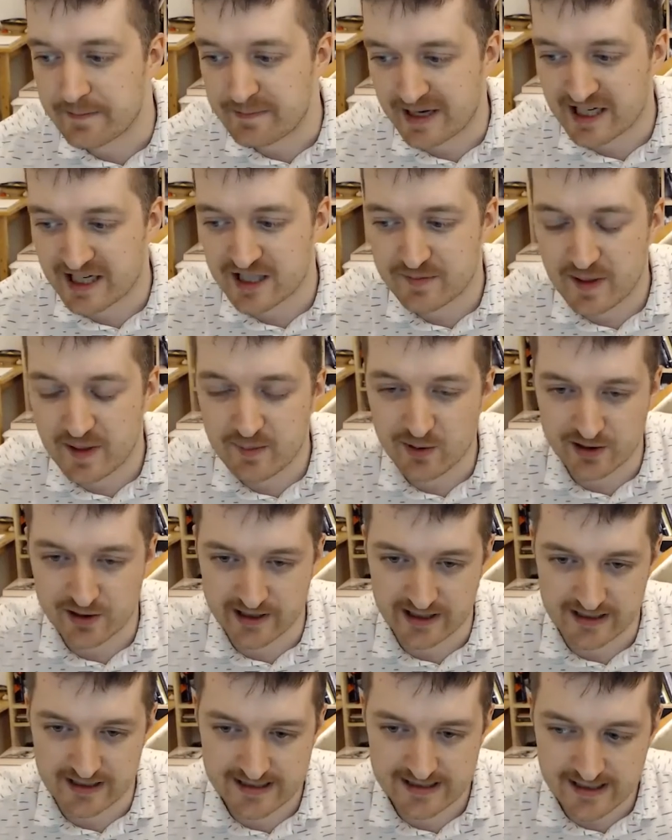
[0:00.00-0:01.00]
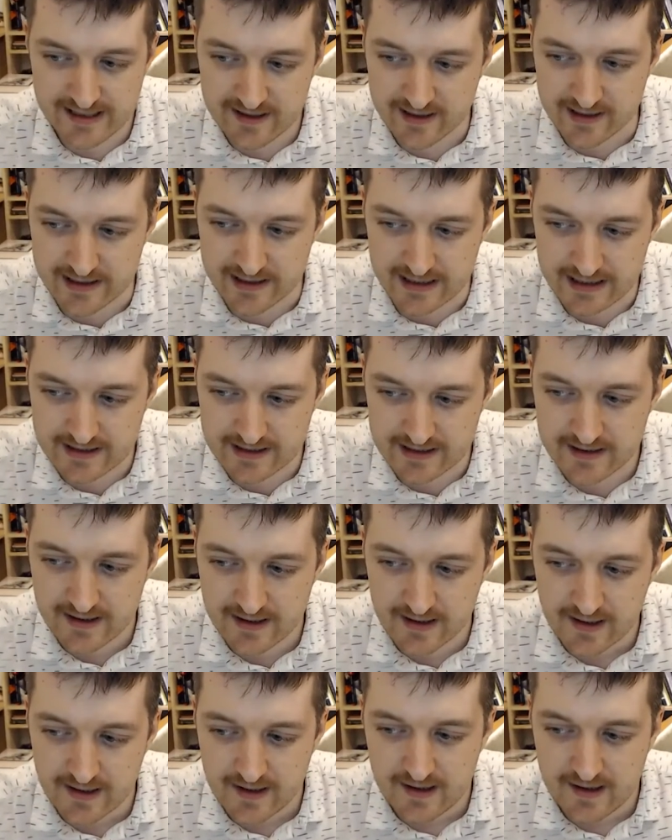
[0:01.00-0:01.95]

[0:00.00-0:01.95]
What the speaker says: a bench people are going to sit on it.